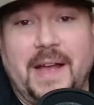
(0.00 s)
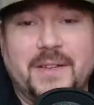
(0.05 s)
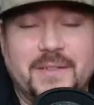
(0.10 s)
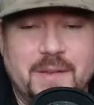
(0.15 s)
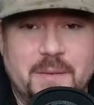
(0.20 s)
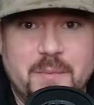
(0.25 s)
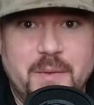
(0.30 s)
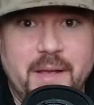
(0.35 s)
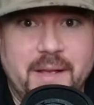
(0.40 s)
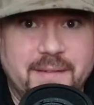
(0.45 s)

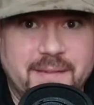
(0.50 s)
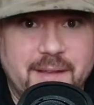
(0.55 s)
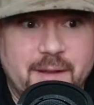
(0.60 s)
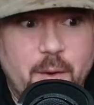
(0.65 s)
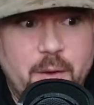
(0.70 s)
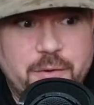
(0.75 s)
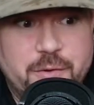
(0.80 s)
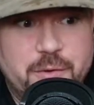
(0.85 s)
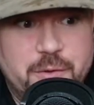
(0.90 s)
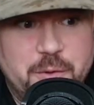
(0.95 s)
same things.
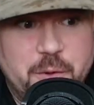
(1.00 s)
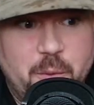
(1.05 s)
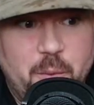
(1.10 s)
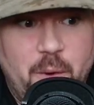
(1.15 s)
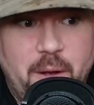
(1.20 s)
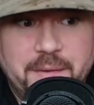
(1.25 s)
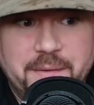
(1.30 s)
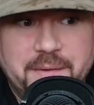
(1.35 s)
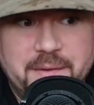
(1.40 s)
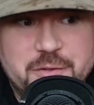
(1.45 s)
Once you do it
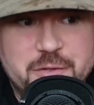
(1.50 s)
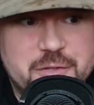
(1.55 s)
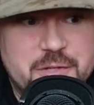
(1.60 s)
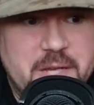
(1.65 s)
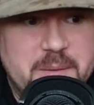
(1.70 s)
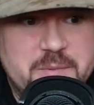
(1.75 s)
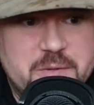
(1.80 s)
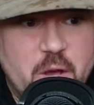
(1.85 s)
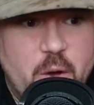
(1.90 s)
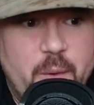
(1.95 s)
once, it just
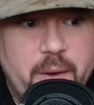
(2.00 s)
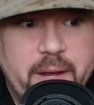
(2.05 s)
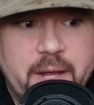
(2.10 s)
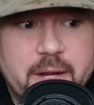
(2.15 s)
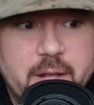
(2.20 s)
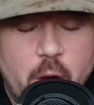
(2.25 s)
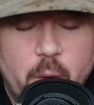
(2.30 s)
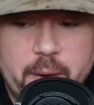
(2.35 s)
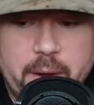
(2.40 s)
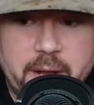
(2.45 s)
keeps going and
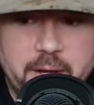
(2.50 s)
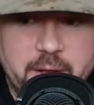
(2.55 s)
going and